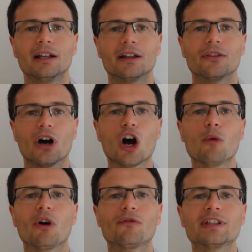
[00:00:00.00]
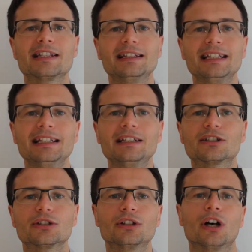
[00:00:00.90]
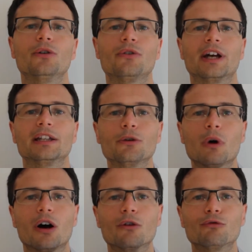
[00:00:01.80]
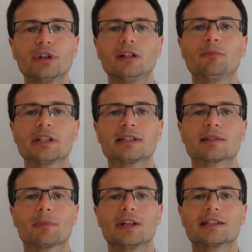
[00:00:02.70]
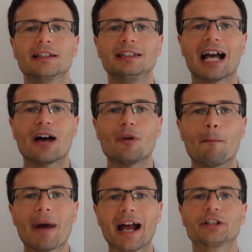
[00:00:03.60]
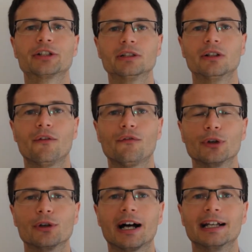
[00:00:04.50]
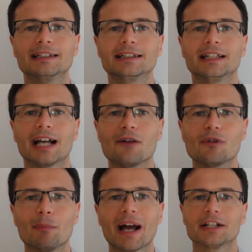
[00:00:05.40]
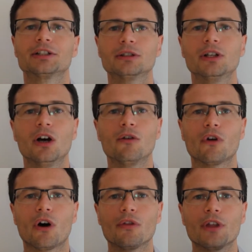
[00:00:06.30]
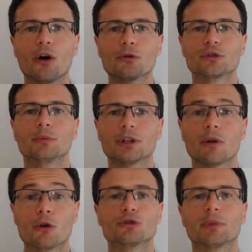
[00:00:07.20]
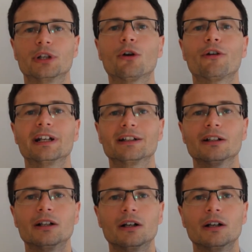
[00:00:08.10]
The Home Office need to know that you are a real business person, you have a passion for your idea, you have a passion for the entrepreneurial